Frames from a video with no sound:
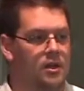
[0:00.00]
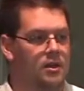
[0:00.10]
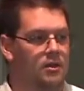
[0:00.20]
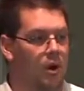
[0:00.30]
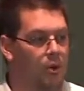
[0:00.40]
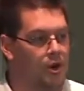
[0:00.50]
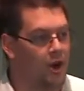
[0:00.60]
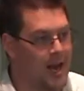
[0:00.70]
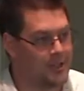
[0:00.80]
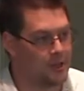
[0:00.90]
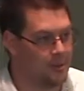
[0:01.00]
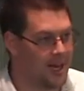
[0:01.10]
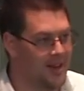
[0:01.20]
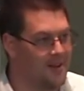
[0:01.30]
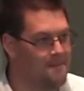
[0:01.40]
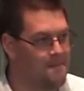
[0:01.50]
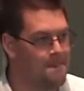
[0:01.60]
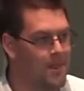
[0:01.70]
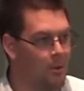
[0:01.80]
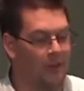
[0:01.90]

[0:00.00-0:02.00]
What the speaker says: What would your answer be? "Well,